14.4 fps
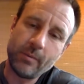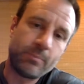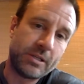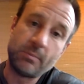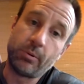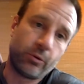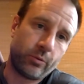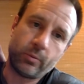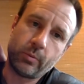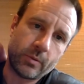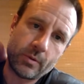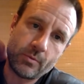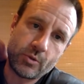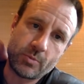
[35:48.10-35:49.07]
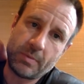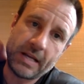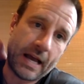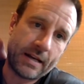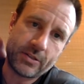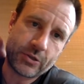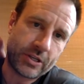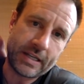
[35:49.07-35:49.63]
People, to be
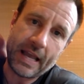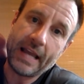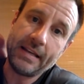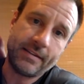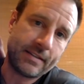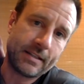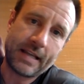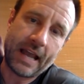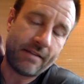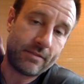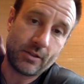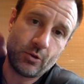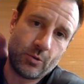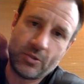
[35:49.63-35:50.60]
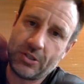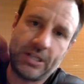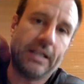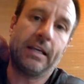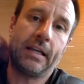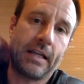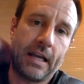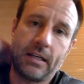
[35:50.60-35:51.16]
honest, like anything having to do with
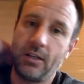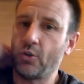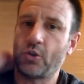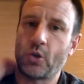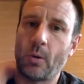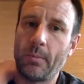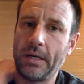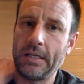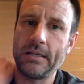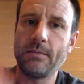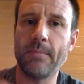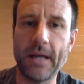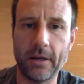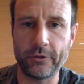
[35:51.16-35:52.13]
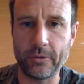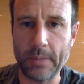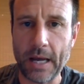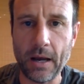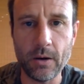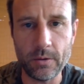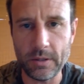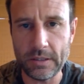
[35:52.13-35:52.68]
singing, I get so many emails
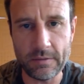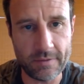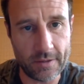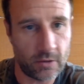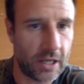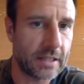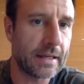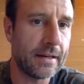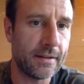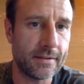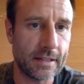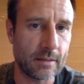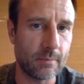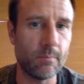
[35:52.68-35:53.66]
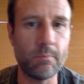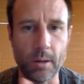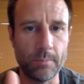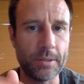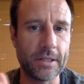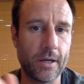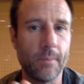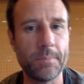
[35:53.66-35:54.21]
about, even like anything
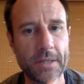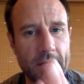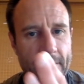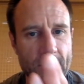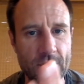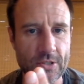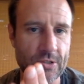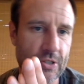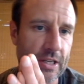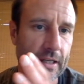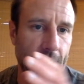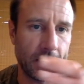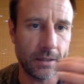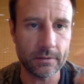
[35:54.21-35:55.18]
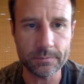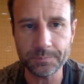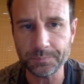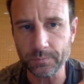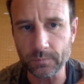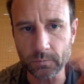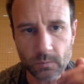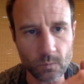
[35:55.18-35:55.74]
bumping up against singing
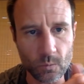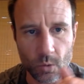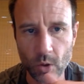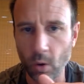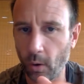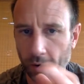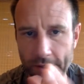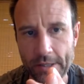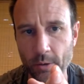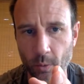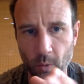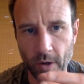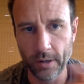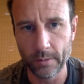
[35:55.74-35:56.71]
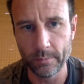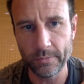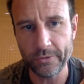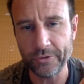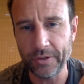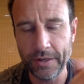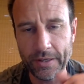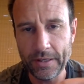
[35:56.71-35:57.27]
or
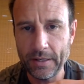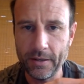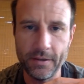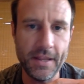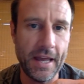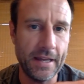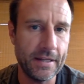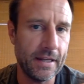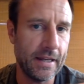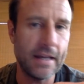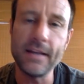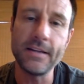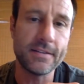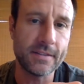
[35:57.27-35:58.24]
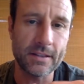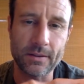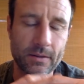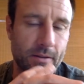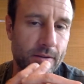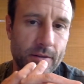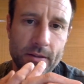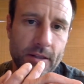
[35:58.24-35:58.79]
earworms, that
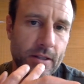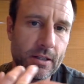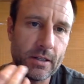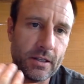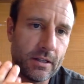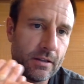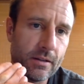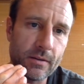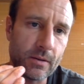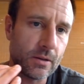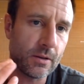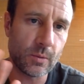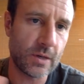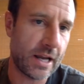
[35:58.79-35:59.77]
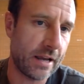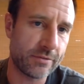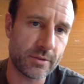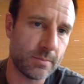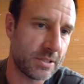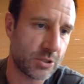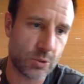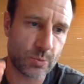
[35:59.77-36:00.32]
anything, it would have to
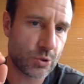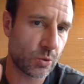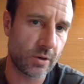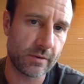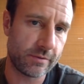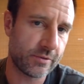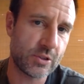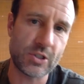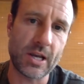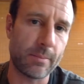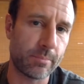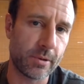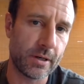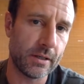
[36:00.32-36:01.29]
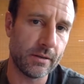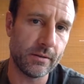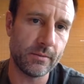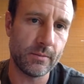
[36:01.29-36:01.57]
be some sort of separate.